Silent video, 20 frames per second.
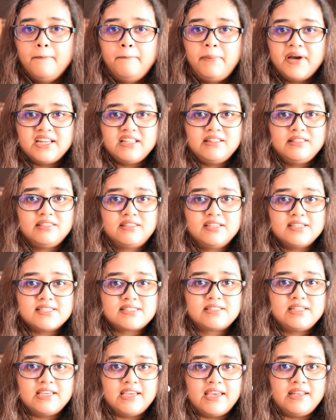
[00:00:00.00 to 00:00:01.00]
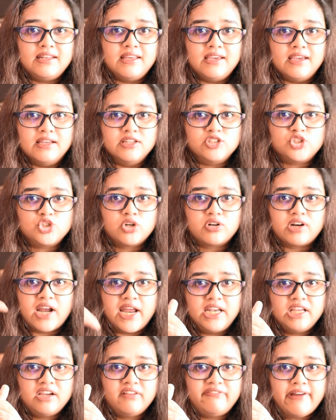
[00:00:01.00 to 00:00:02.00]
But in this day and age, you're
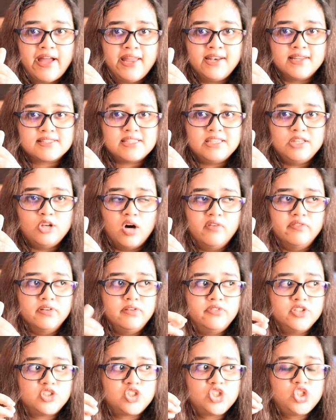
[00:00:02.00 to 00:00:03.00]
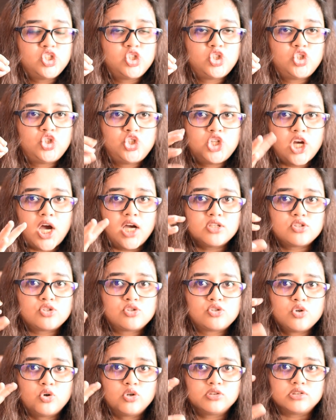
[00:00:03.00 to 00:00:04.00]
writing a fantasy novel which is
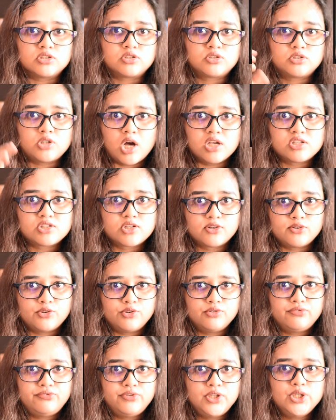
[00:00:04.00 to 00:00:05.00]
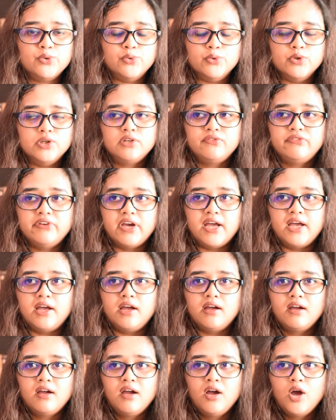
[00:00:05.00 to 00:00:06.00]
just so testosterone fueled,
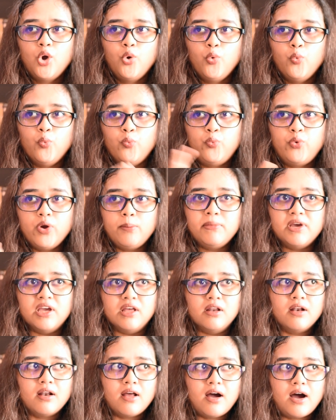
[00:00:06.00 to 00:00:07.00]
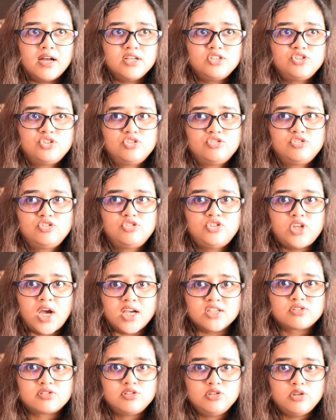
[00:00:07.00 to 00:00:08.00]
where women are
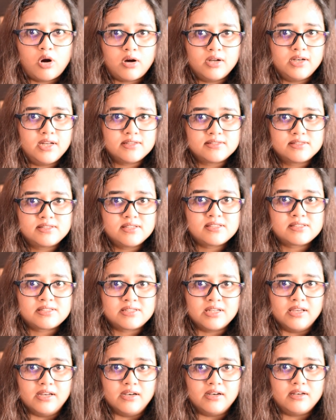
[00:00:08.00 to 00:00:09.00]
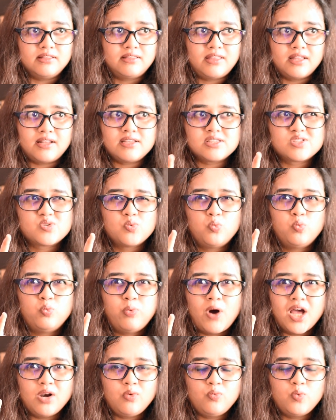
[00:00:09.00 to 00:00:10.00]
just non existent. There is
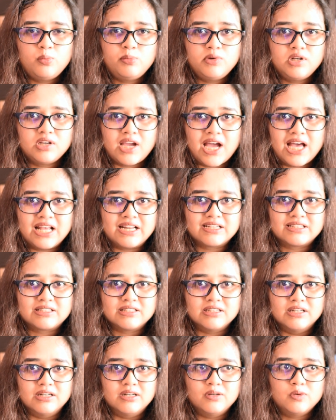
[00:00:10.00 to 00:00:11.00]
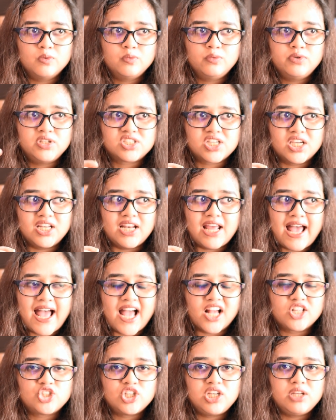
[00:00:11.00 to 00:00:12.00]
one woman character which can
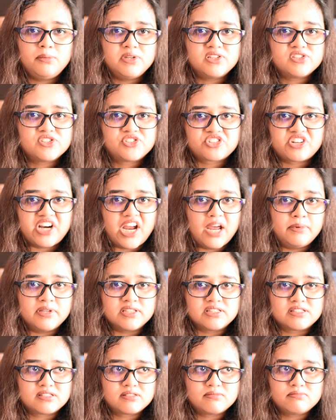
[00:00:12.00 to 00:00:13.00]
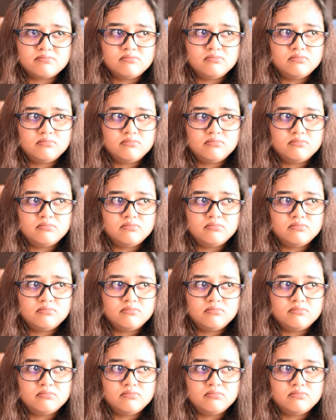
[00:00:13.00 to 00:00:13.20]
actually be described as